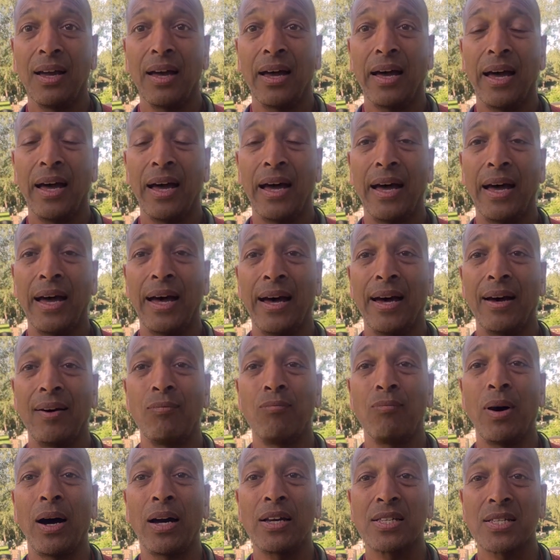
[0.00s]

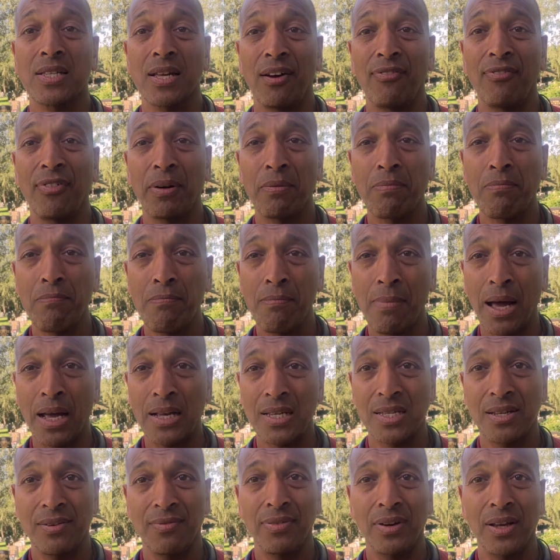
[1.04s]
I suffered
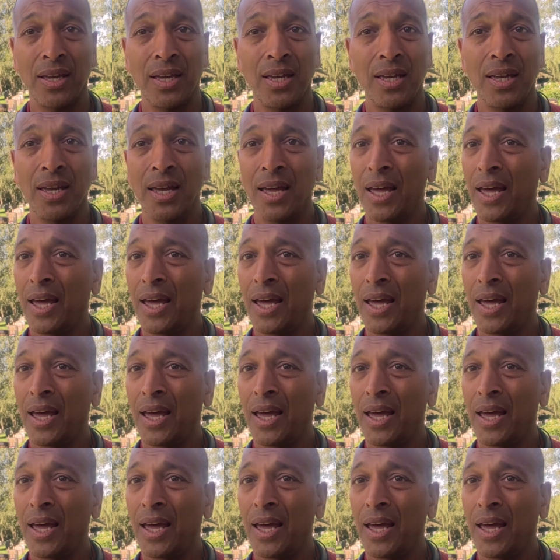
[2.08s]
massively.